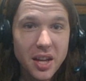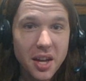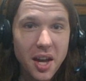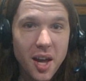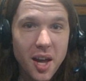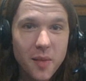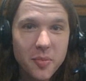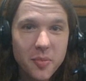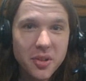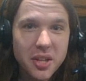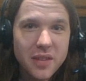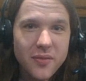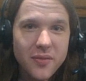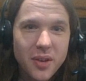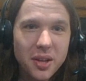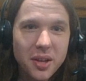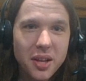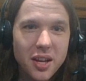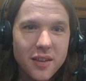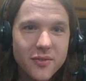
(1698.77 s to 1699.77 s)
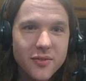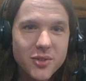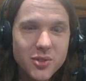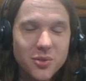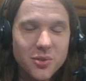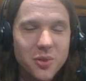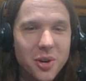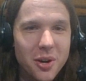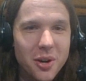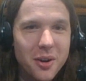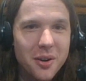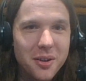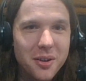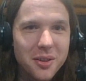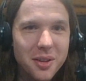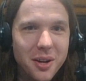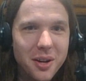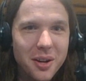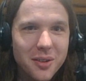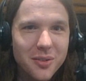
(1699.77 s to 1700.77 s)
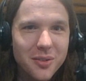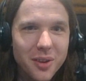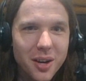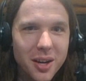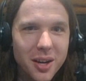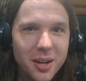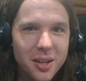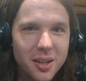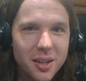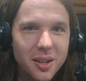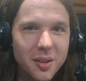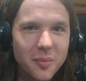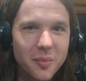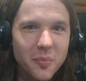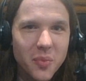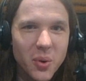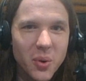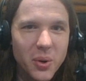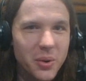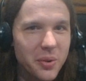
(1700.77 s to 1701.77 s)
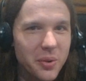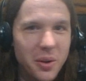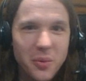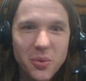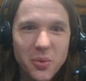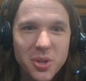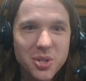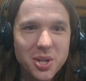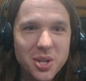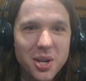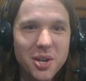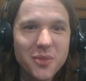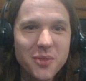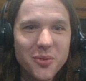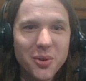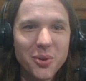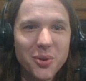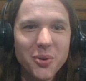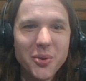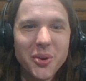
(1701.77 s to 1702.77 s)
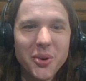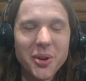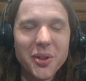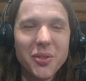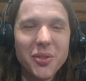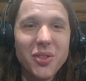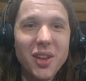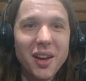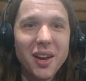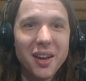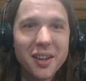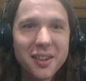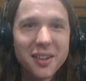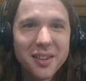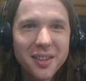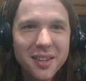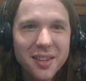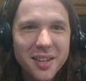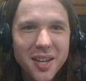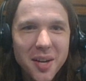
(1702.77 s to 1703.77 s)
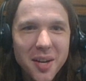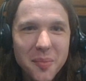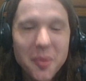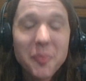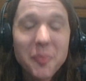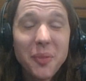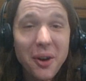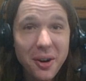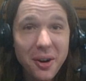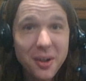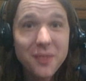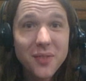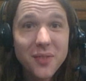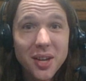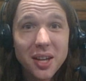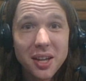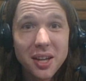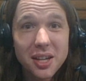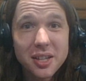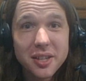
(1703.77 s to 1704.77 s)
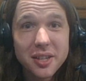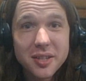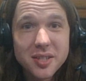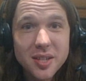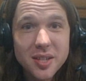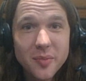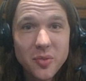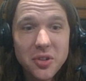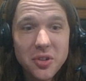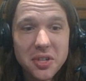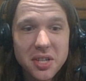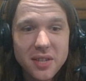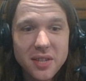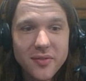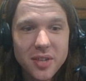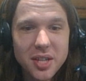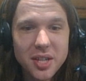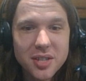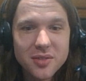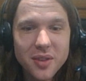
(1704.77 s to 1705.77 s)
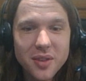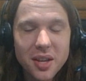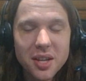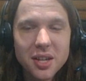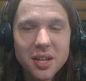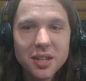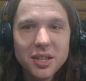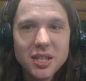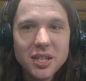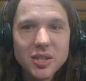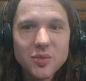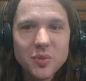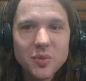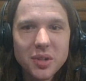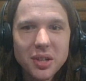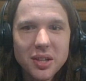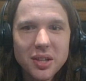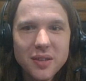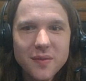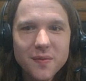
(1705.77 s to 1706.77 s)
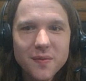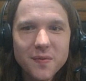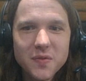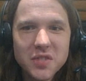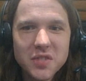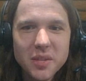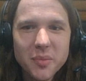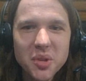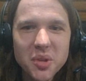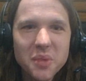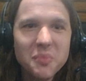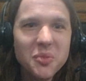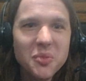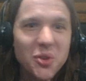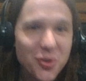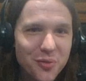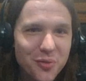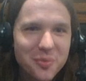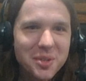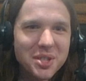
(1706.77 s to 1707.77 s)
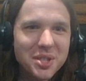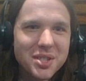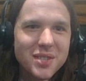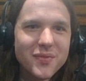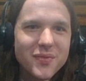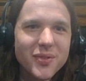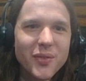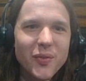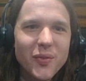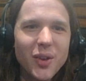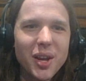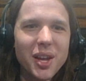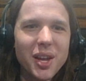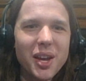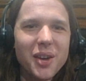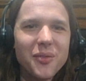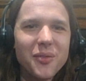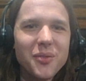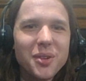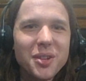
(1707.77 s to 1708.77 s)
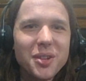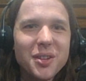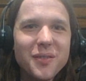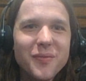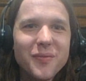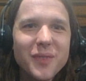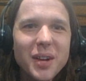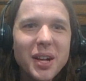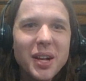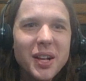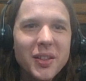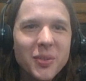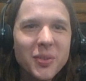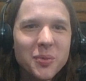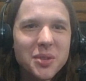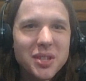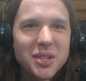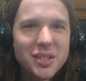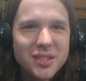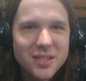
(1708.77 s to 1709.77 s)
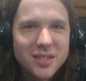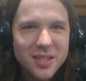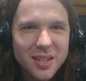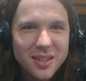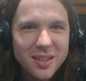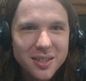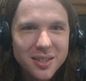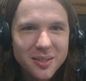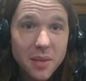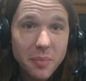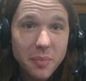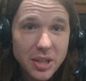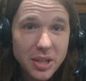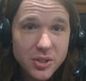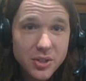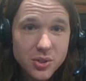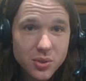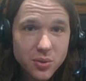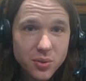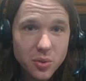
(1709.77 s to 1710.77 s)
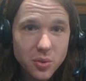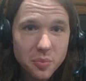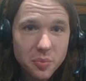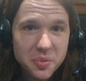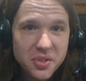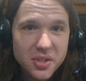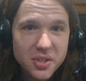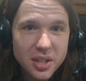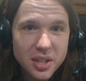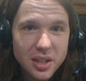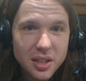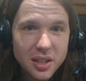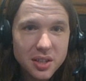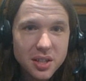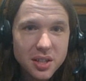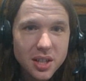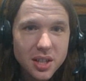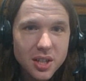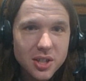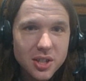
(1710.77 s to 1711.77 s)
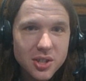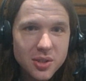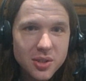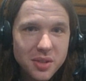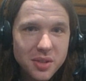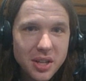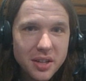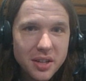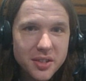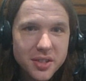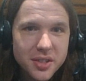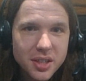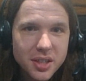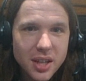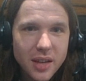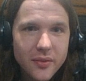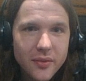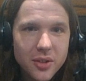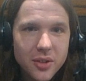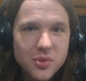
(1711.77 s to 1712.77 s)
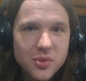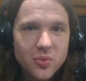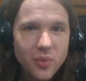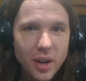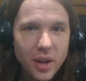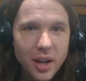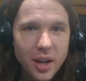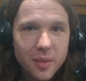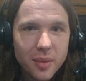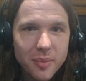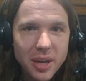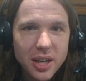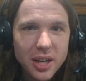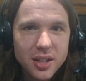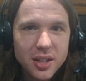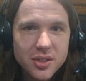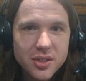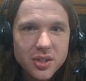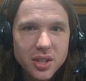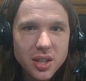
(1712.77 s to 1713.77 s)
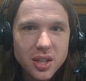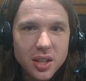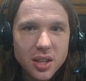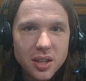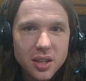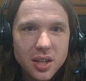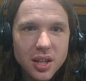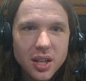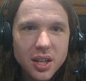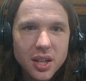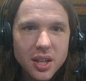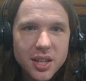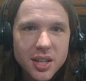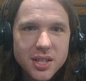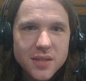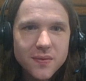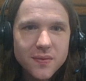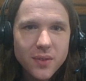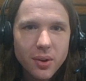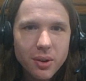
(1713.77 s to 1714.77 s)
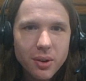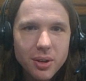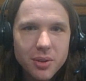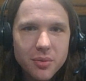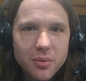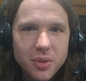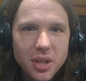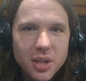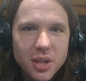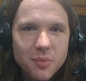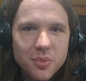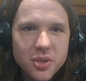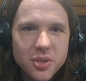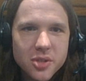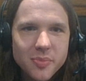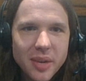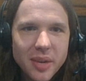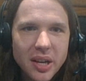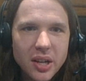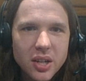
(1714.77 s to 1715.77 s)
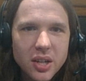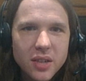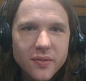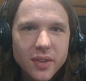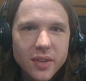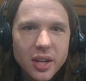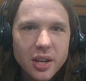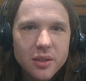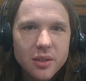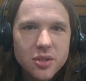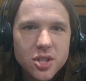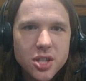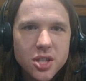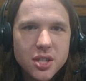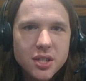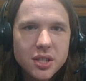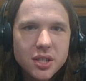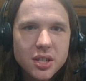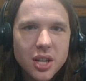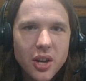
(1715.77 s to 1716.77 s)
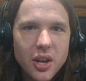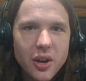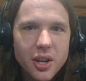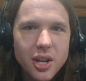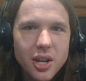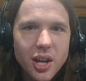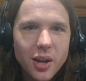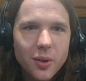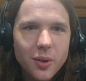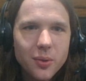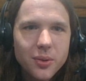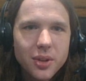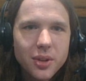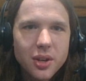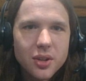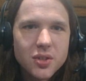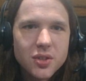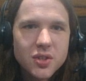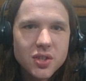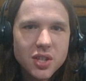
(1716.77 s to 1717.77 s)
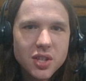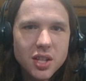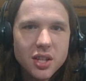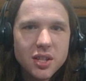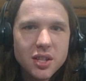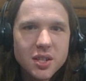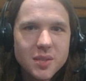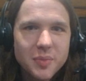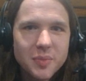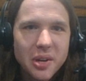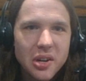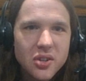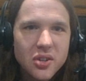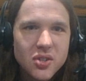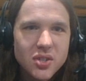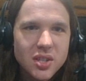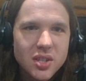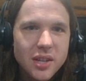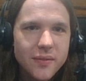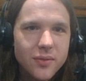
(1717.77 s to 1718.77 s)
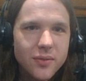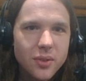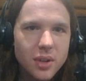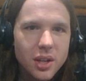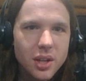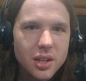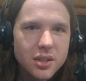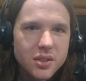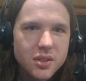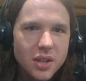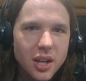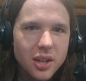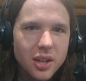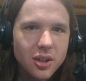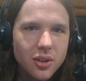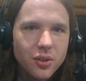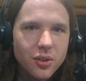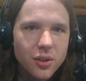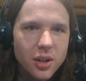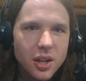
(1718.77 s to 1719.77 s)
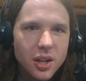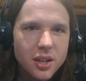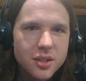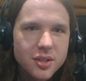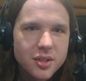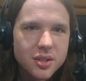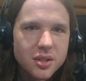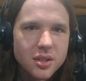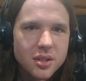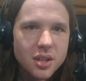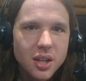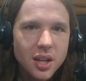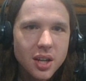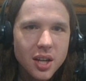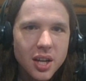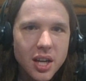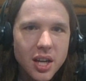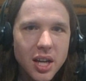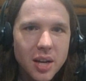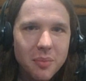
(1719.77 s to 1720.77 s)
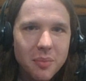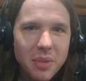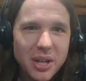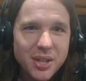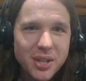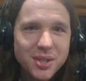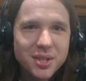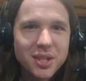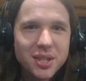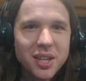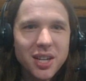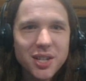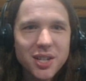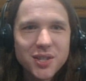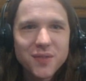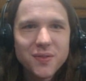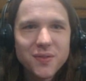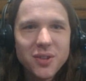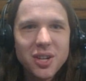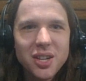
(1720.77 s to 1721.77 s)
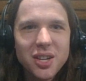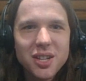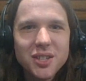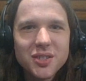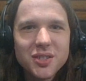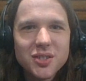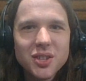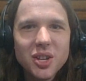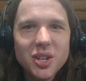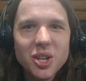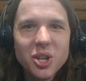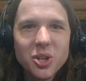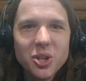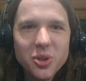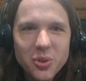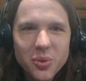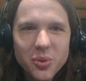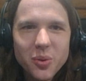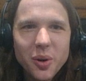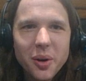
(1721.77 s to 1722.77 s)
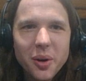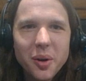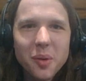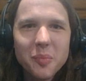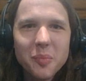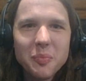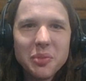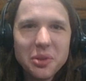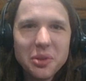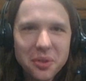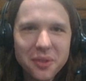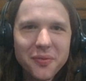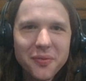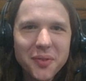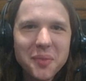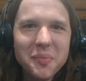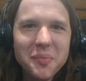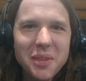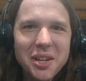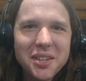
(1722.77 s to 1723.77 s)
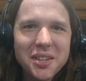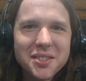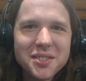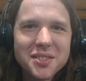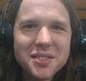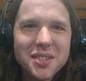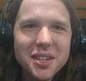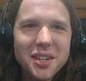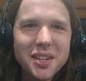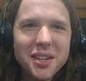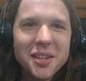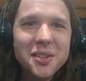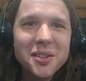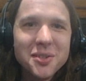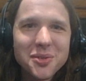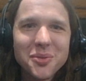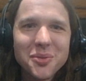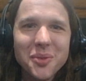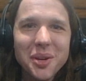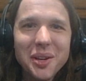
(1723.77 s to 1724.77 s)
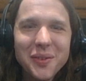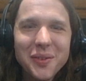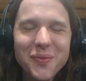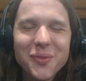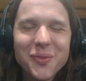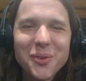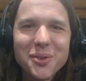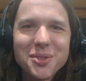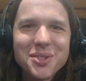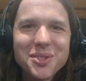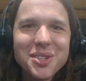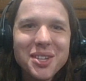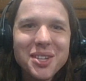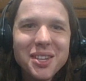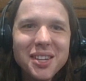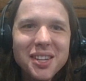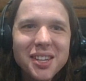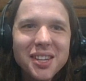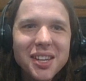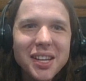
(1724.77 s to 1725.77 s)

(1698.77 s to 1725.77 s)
I believe I laughed so hard that I cried. Boy, do I wish I had recorded that. But part of it got on the summary DVD, so I can at least relive some of the movements, even if I can't relive what they said. Best Group Skit, 2011's Ragman Skit. It's a very unique perspective on how Jesus carried not only our sins, but our sufferings on the cross. Best Catchphrase, "You are a beautiful mess," in 2014.